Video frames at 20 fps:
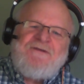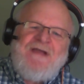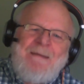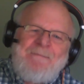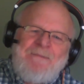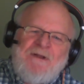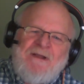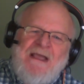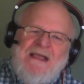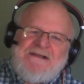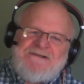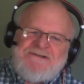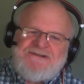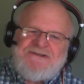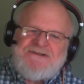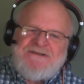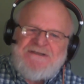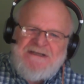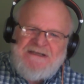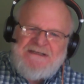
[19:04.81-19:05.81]

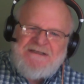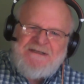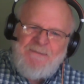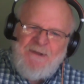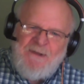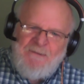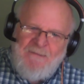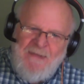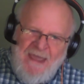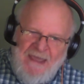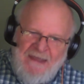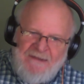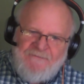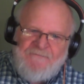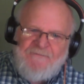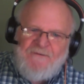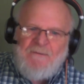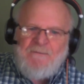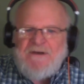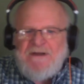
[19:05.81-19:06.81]
applications need to be made
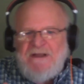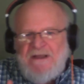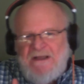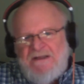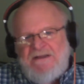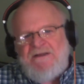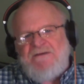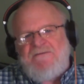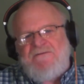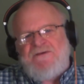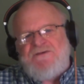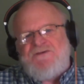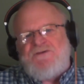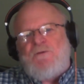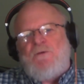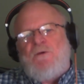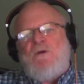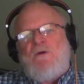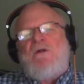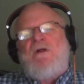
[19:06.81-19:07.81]
from an
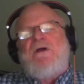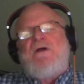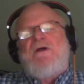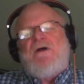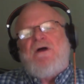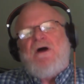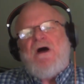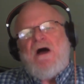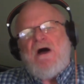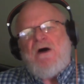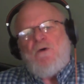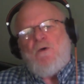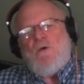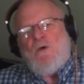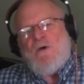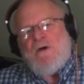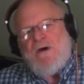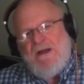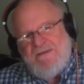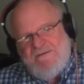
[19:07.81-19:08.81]
individual
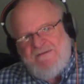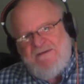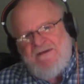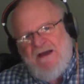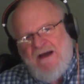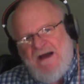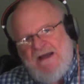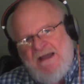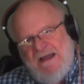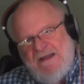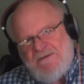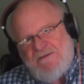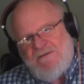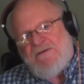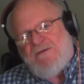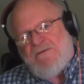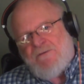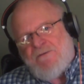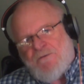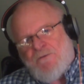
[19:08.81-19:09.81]
or a TIN
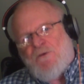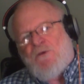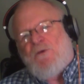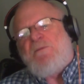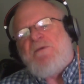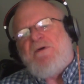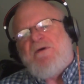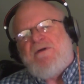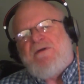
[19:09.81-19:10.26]
group